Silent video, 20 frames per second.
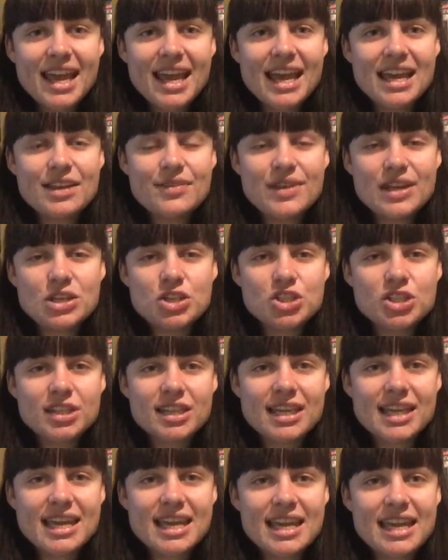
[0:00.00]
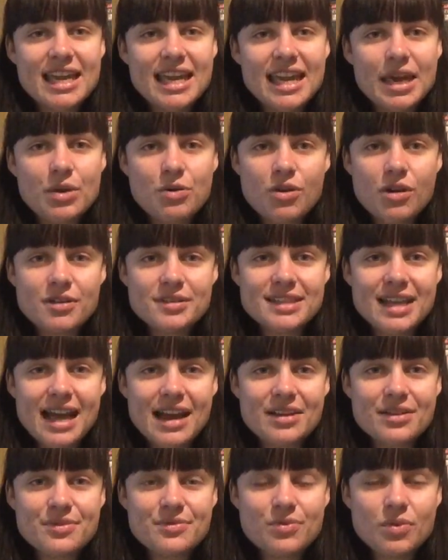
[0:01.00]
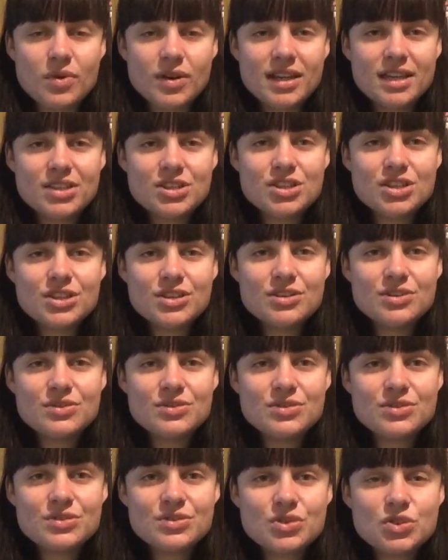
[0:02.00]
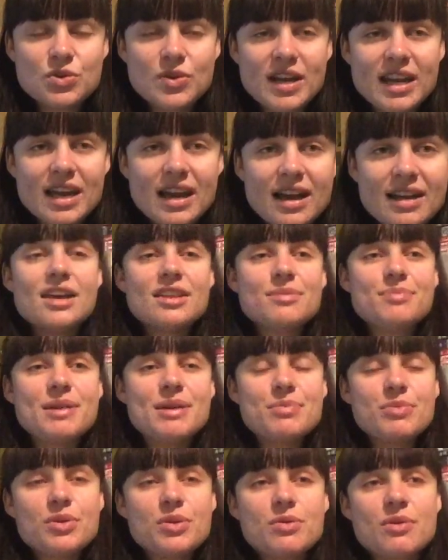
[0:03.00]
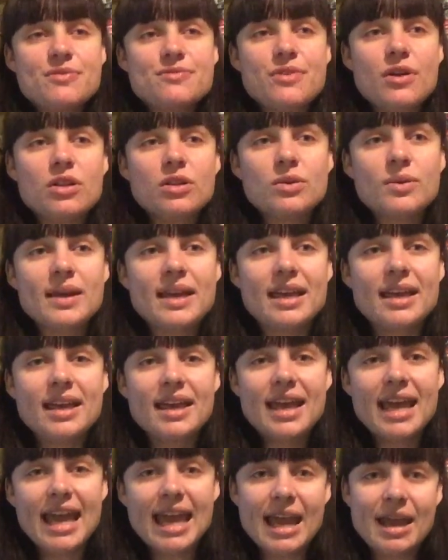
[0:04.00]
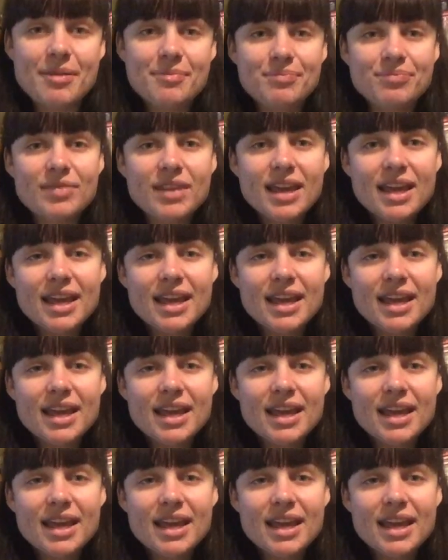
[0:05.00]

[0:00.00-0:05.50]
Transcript: And eventually he grows out of wanting to use Twitter. The people who are following him,